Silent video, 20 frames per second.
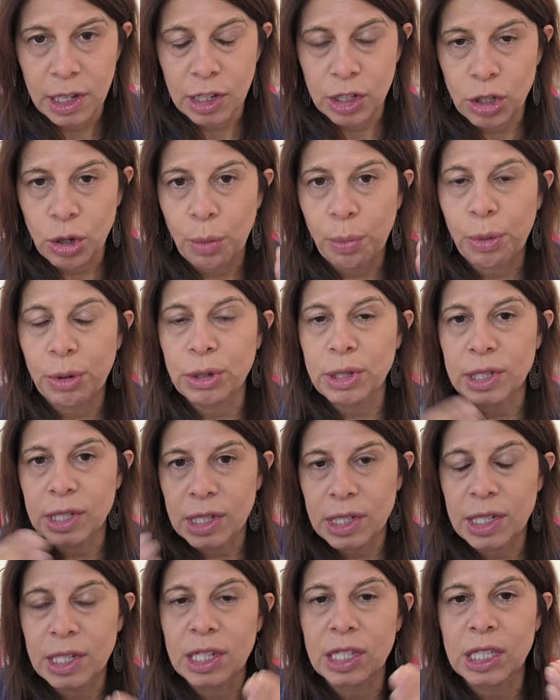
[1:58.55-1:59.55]
So
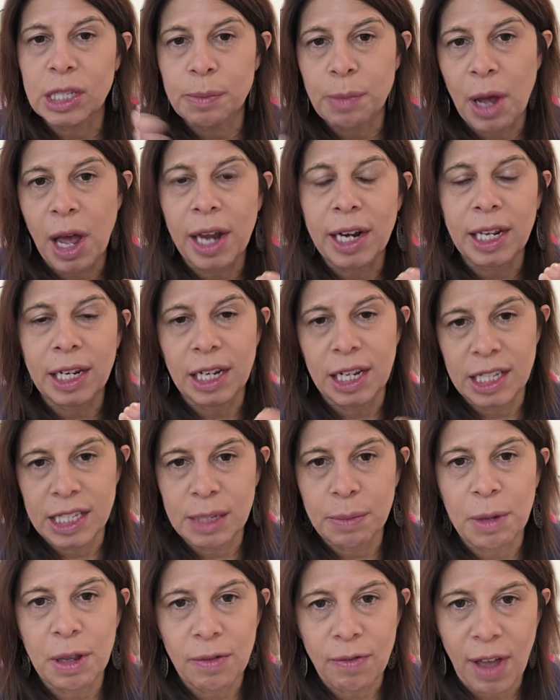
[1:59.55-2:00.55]
persistent spotting
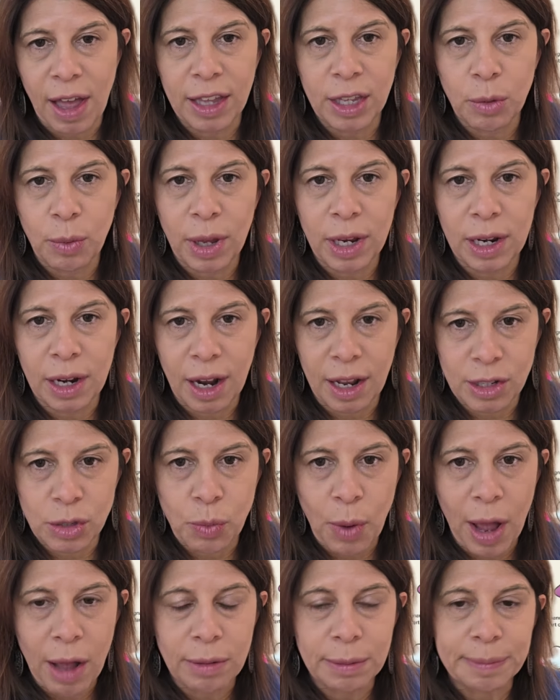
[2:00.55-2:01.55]
needs to be evaluated
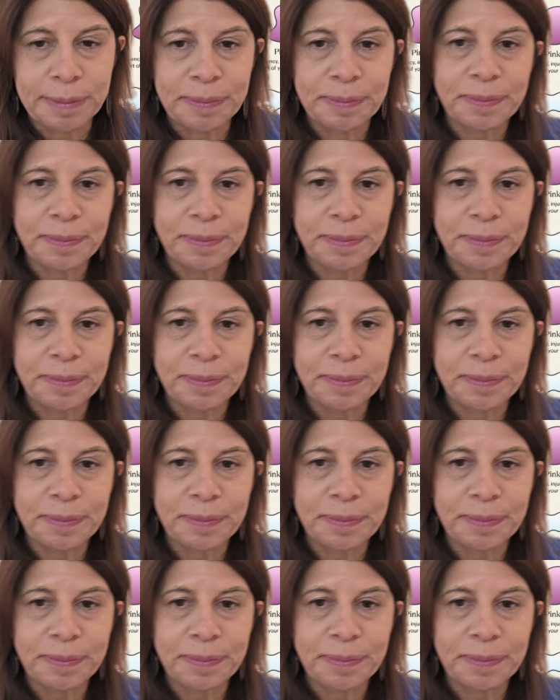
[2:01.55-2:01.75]
as well.